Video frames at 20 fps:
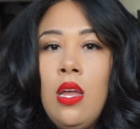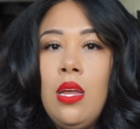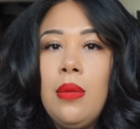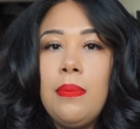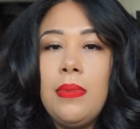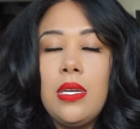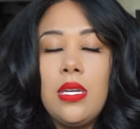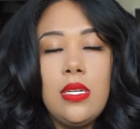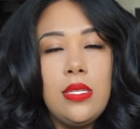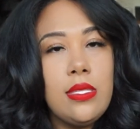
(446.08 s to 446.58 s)

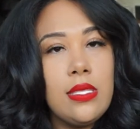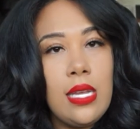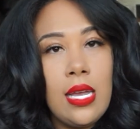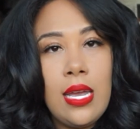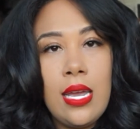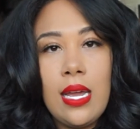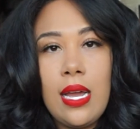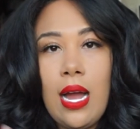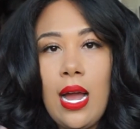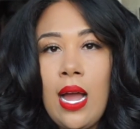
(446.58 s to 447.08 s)
because
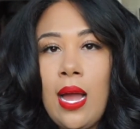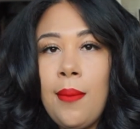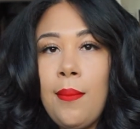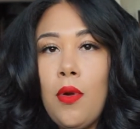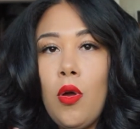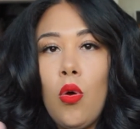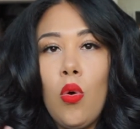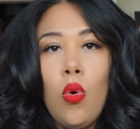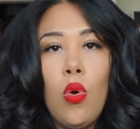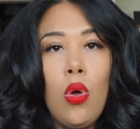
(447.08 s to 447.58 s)
like I'm
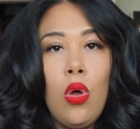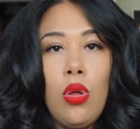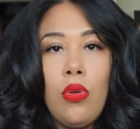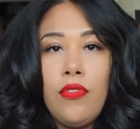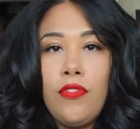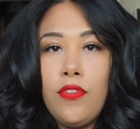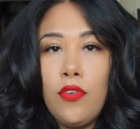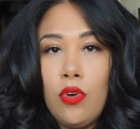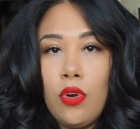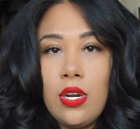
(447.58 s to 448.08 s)
all
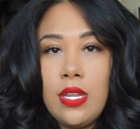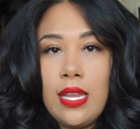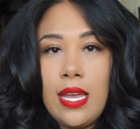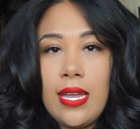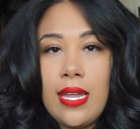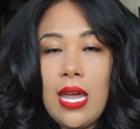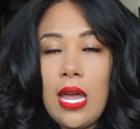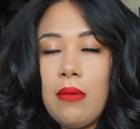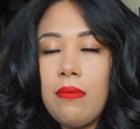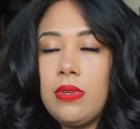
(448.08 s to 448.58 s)
for
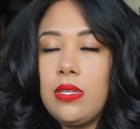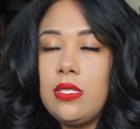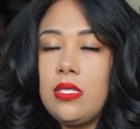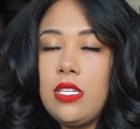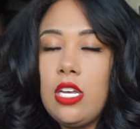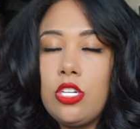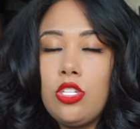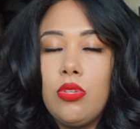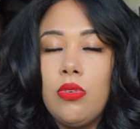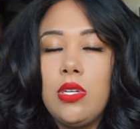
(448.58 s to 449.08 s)
like having
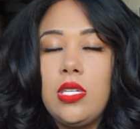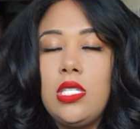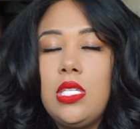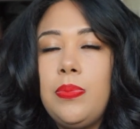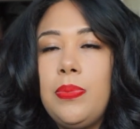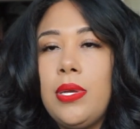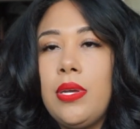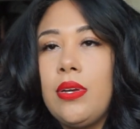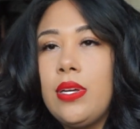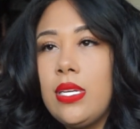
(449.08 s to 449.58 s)
sexual
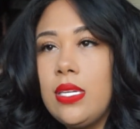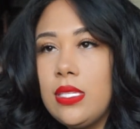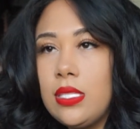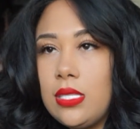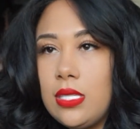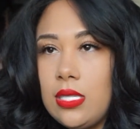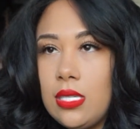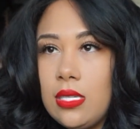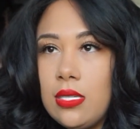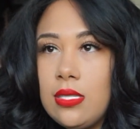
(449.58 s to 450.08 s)

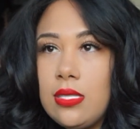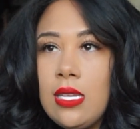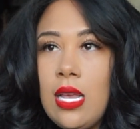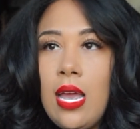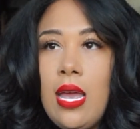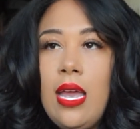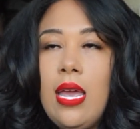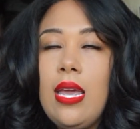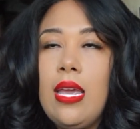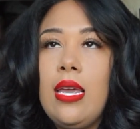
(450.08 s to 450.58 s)
experiences
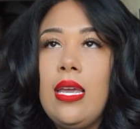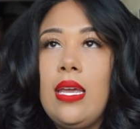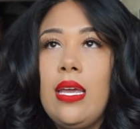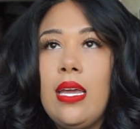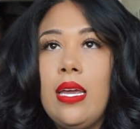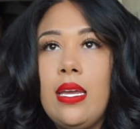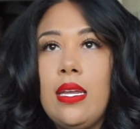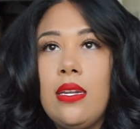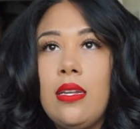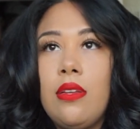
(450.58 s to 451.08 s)

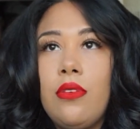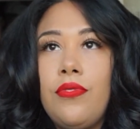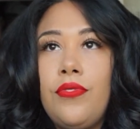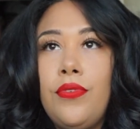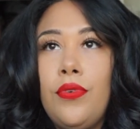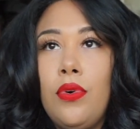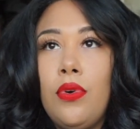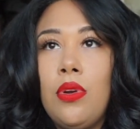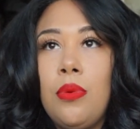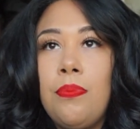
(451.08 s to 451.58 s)
and
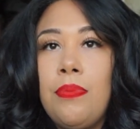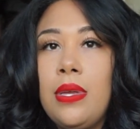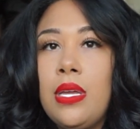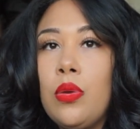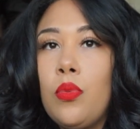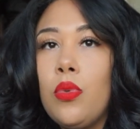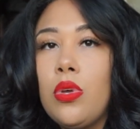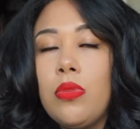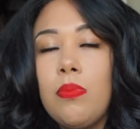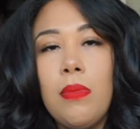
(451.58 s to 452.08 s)
for
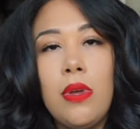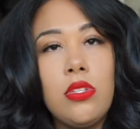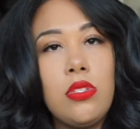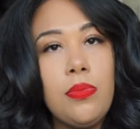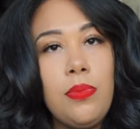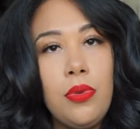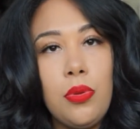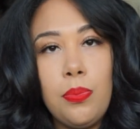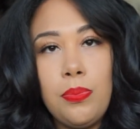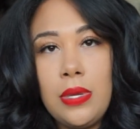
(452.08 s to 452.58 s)
being with
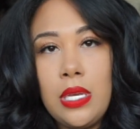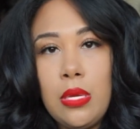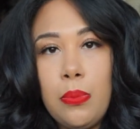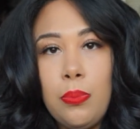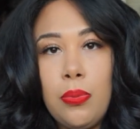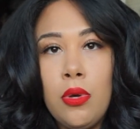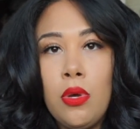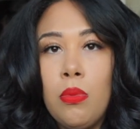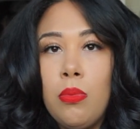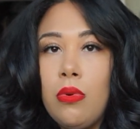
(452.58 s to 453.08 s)
multiple
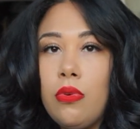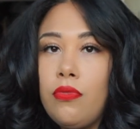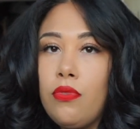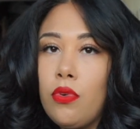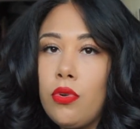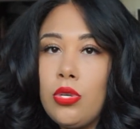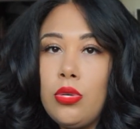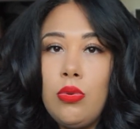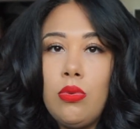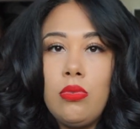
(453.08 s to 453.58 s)
people
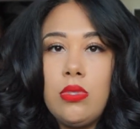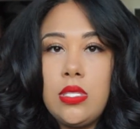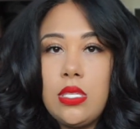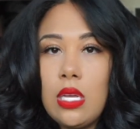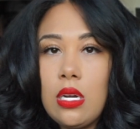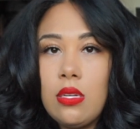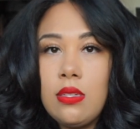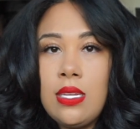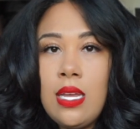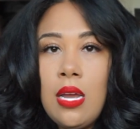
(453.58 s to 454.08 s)
before you
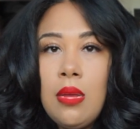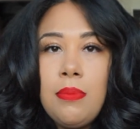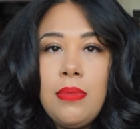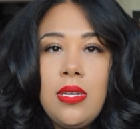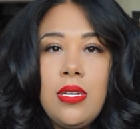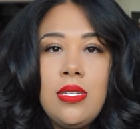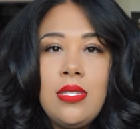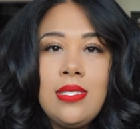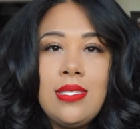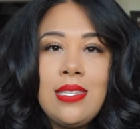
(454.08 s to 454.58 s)
settle down,
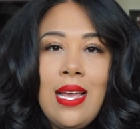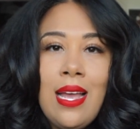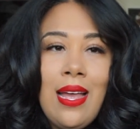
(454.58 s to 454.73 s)
because